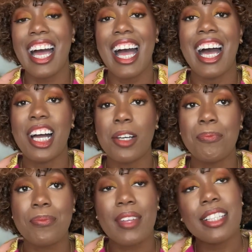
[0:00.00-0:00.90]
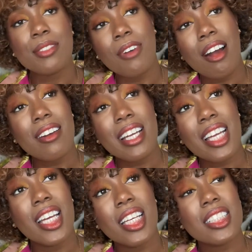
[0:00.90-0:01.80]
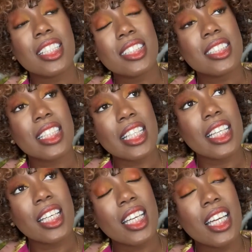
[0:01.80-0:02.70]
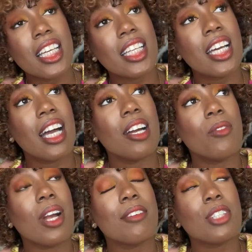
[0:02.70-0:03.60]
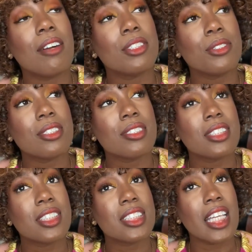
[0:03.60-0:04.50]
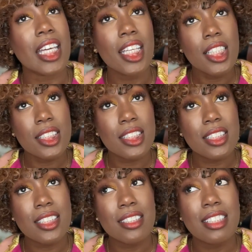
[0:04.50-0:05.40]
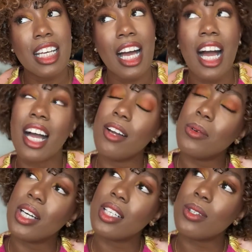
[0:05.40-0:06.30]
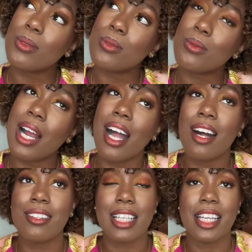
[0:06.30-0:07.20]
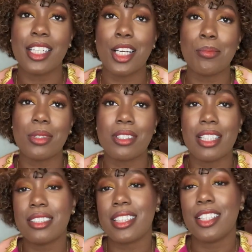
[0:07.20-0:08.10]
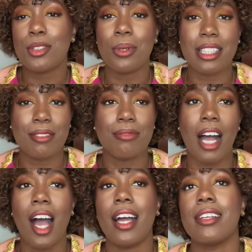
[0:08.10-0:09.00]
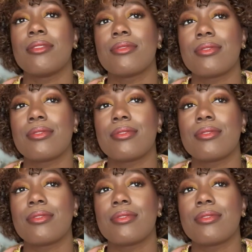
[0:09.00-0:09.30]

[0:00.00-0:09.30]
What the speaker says: As far as, let's see, where I've traveled to in the States, I want to round that number, let's say 25.